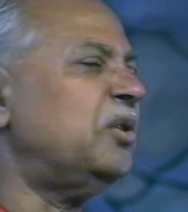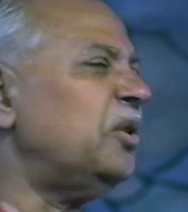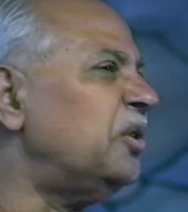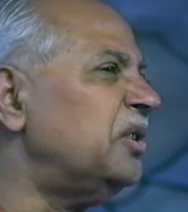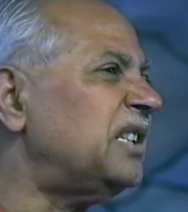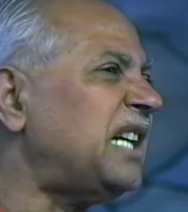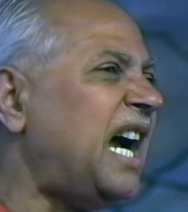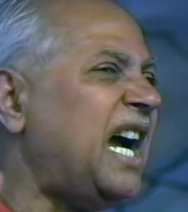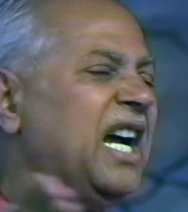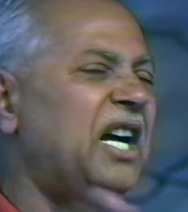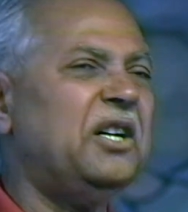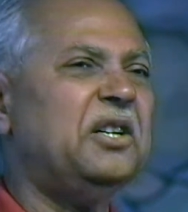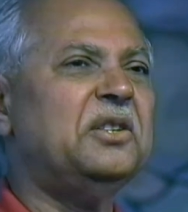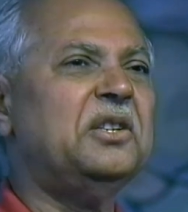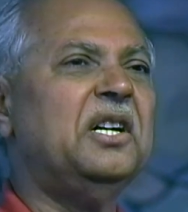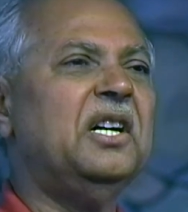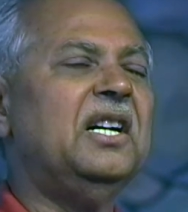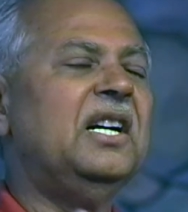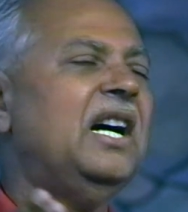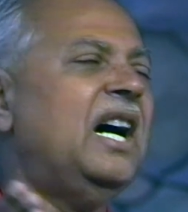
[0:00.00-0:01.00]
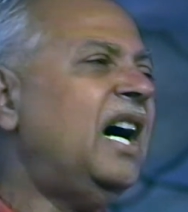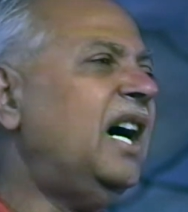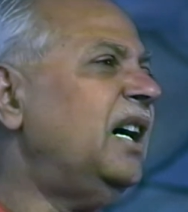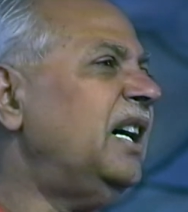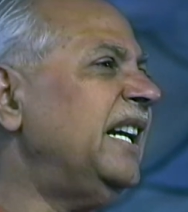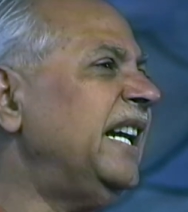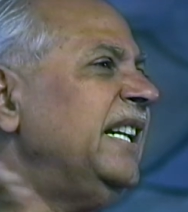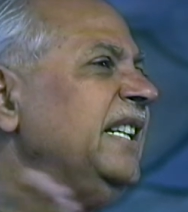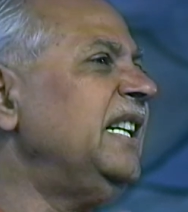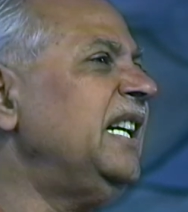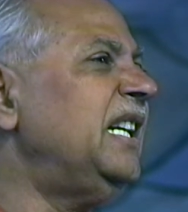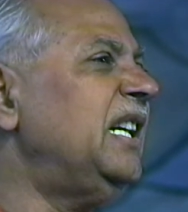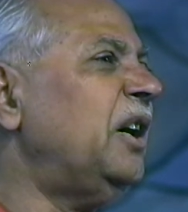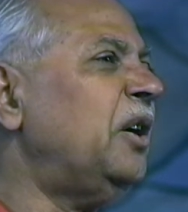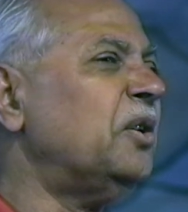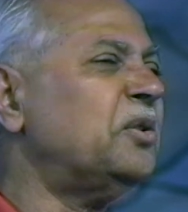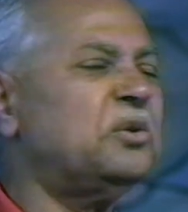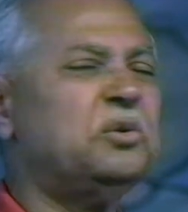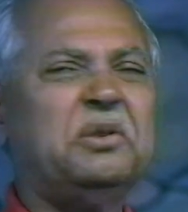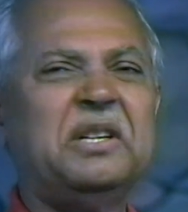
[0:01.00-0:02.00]
don't have uh, any
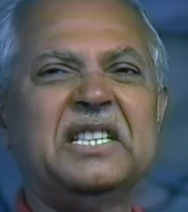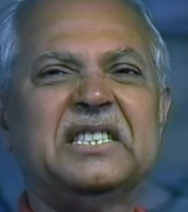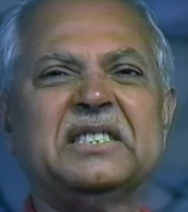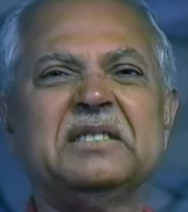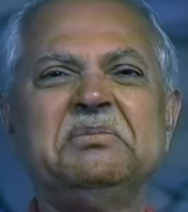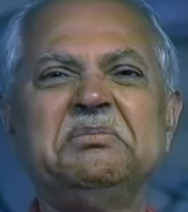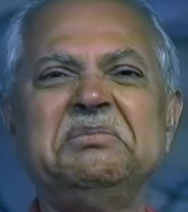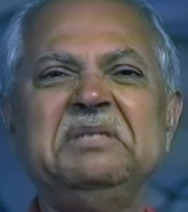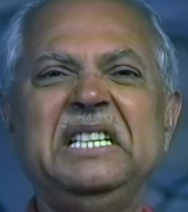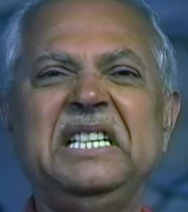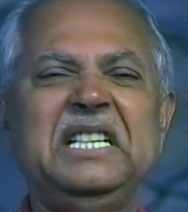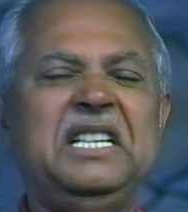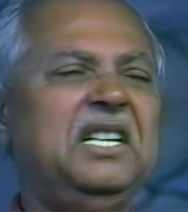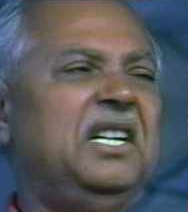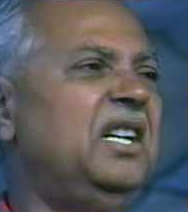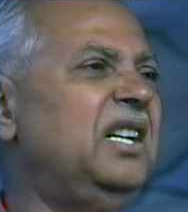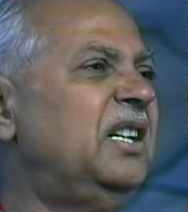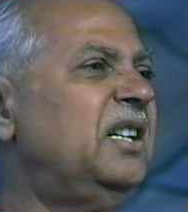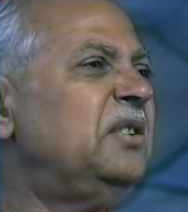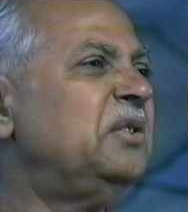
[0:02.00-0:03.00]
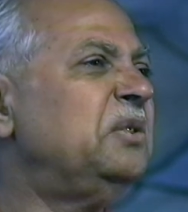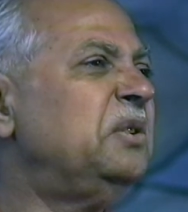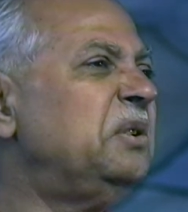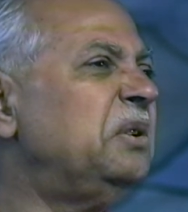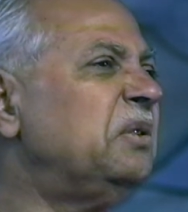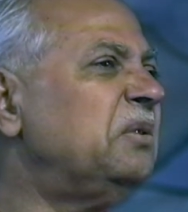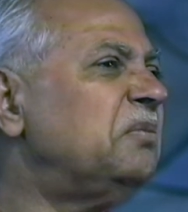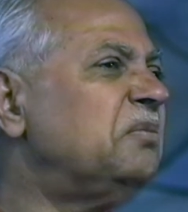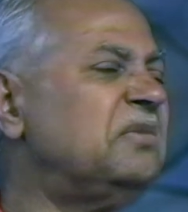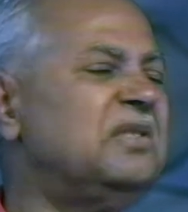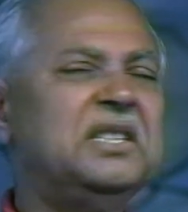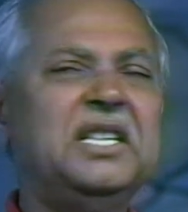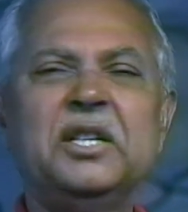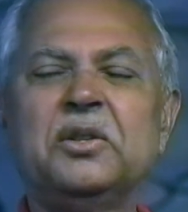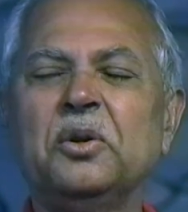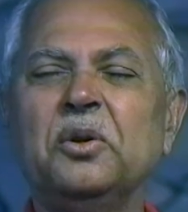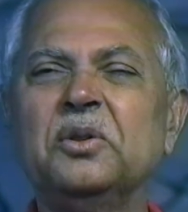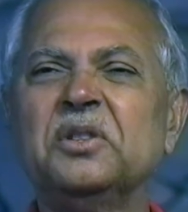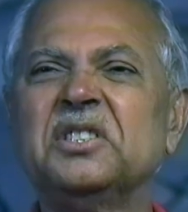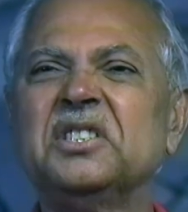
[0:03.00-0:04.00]
love towards me. They
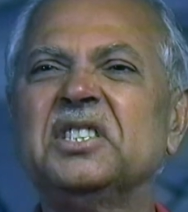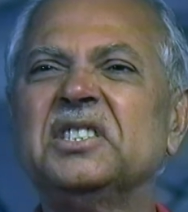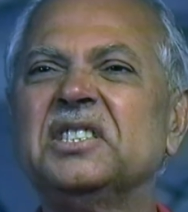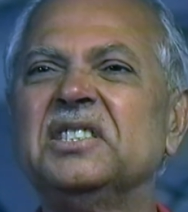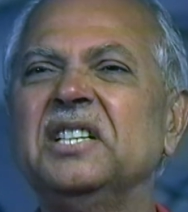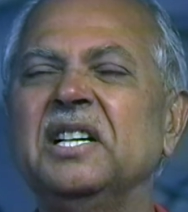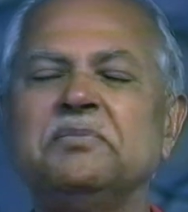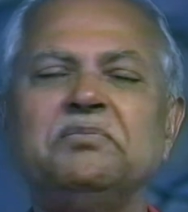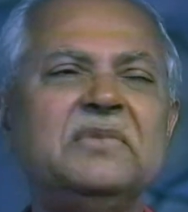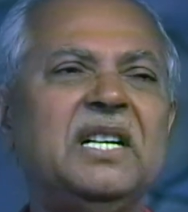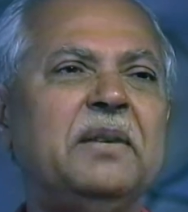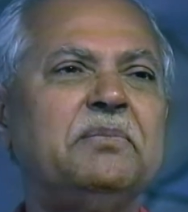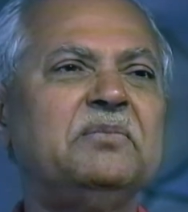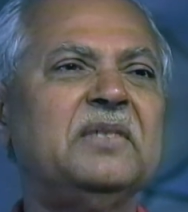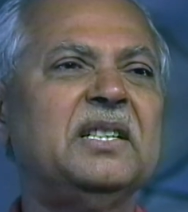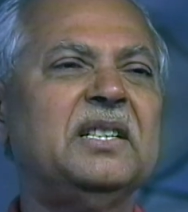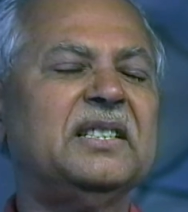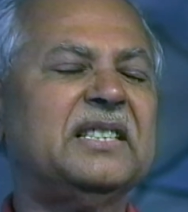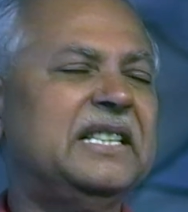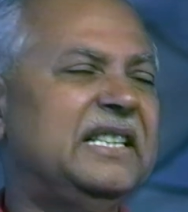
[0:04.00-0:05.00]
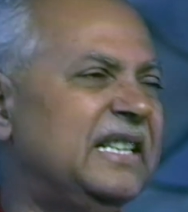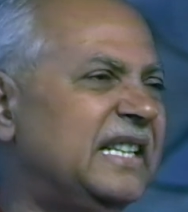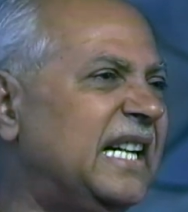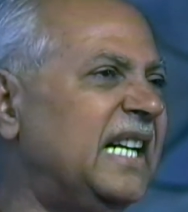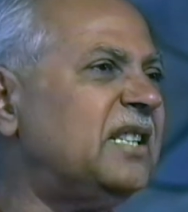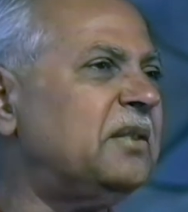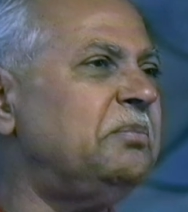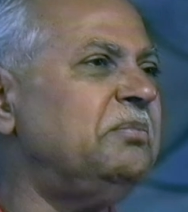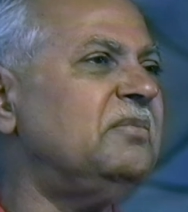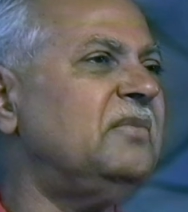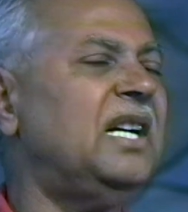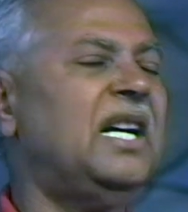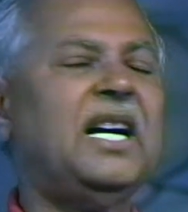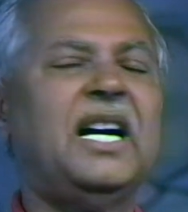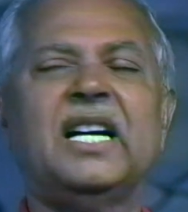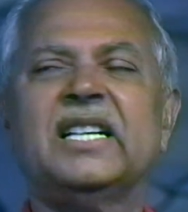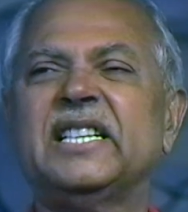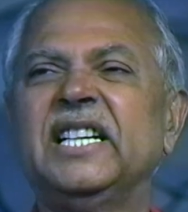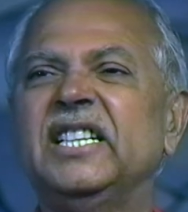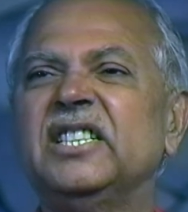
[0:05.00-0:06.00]
don't um, uh, get
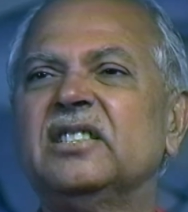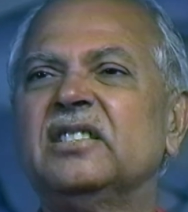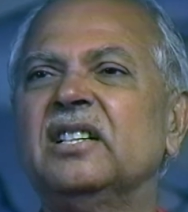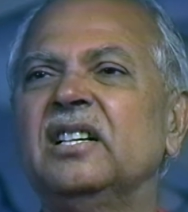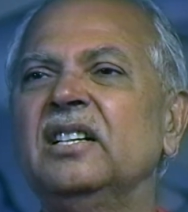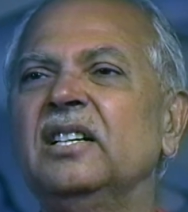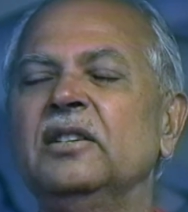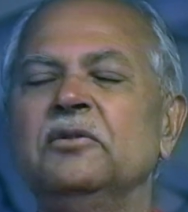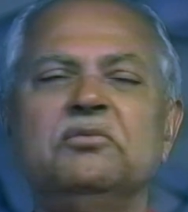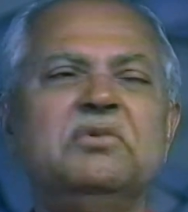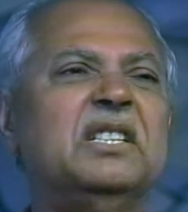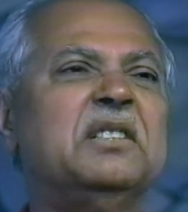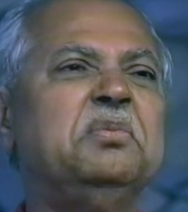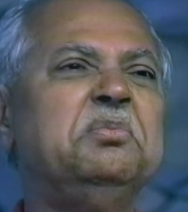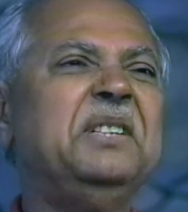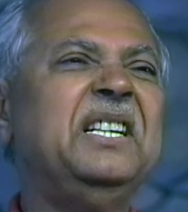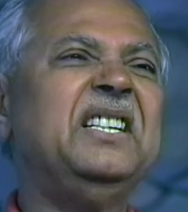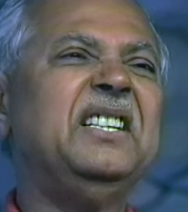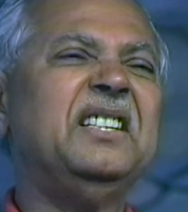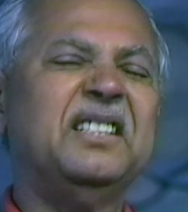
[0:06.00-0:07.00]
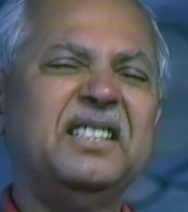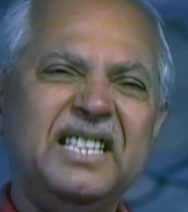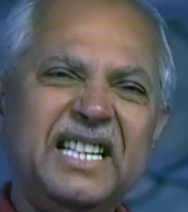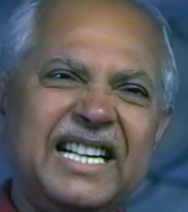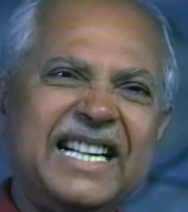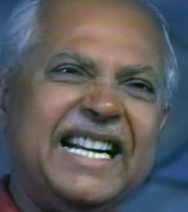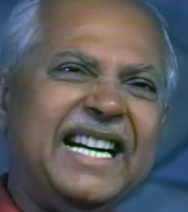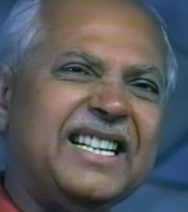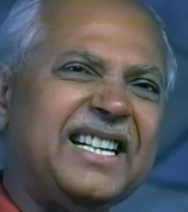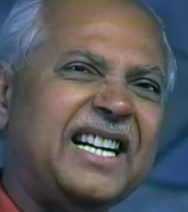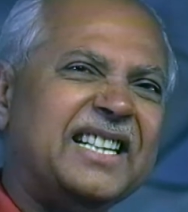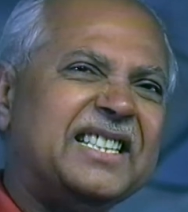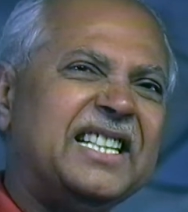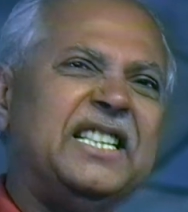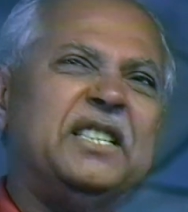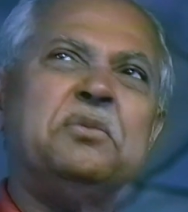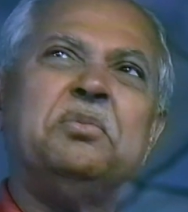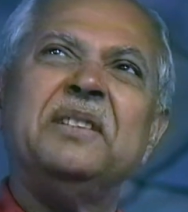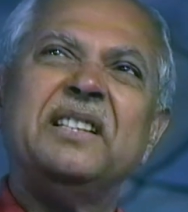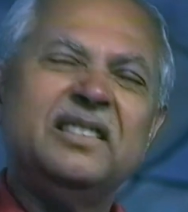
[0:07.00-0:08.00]
attached with me. They get
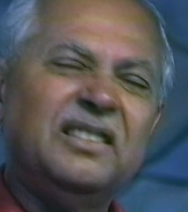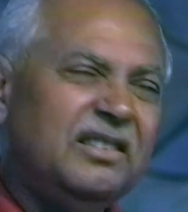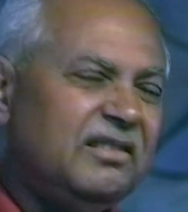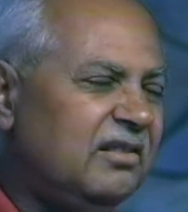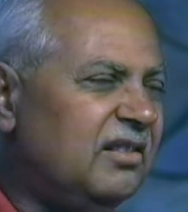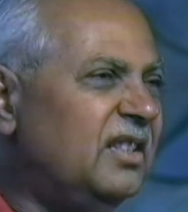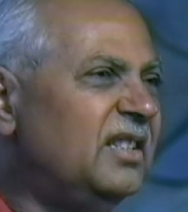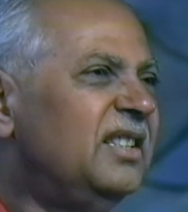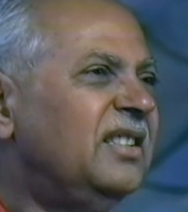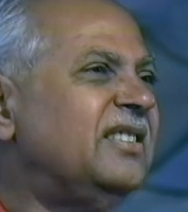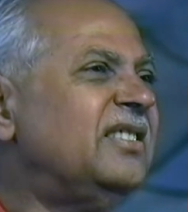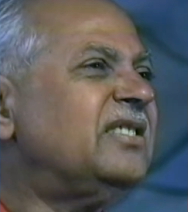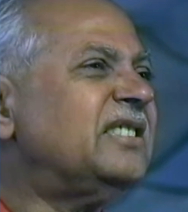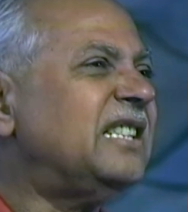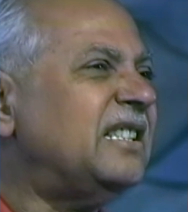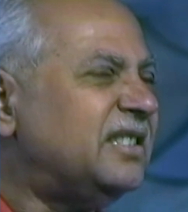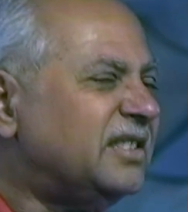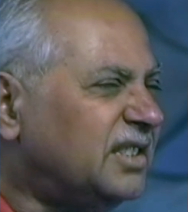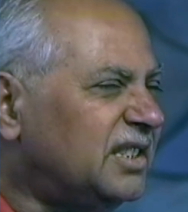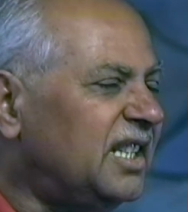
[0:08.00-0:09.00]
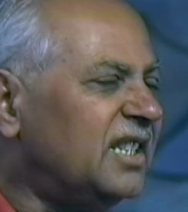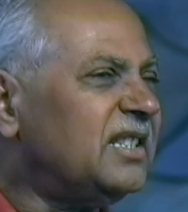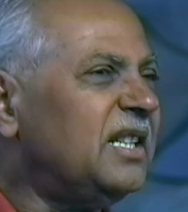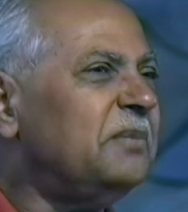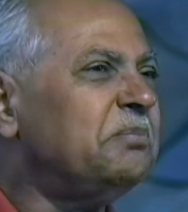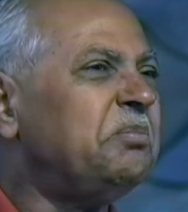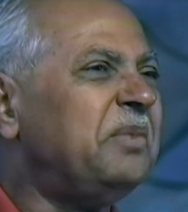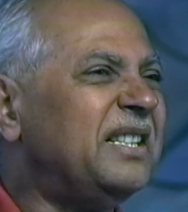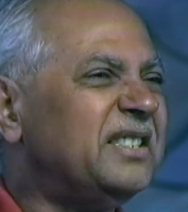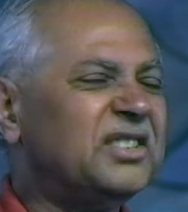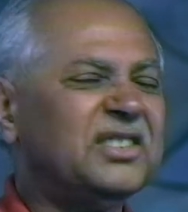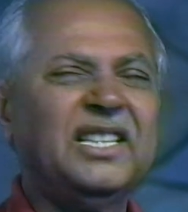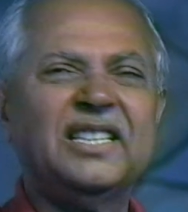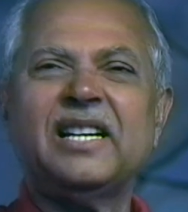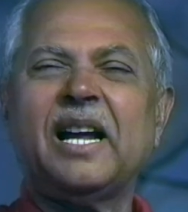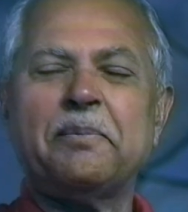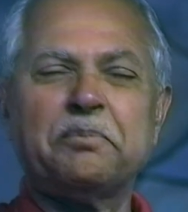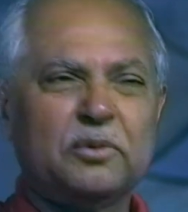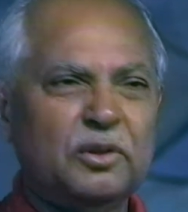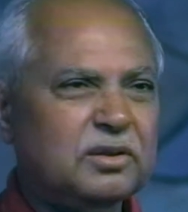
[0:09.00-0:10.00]
attached with certain
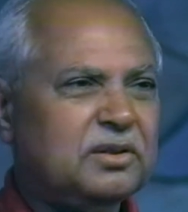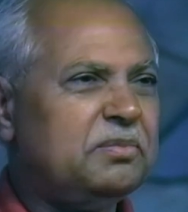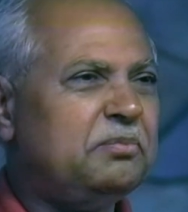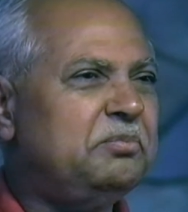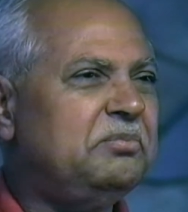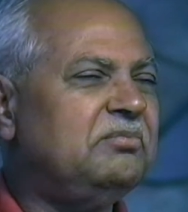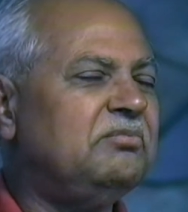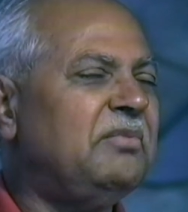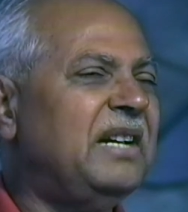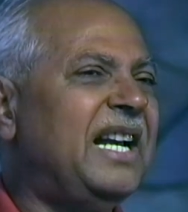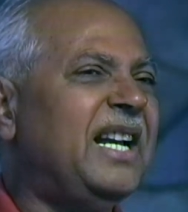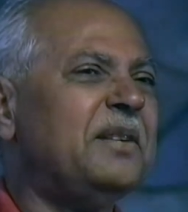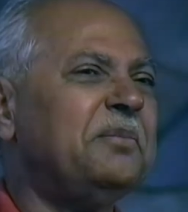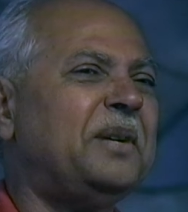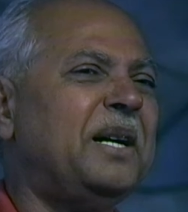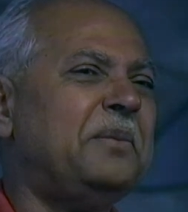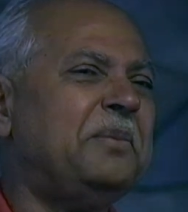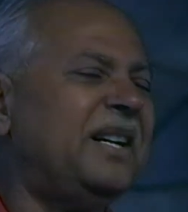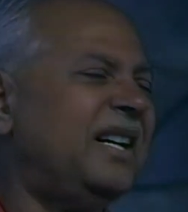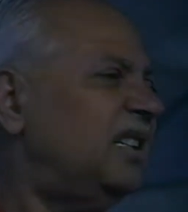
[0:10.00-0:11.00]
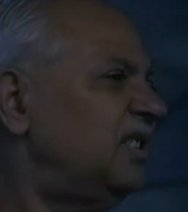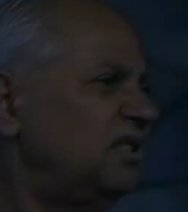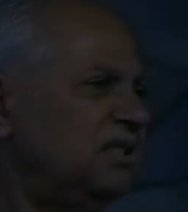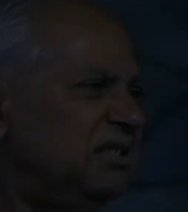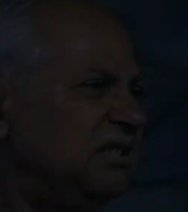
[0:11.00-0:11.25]
person, of course, Meher Baba.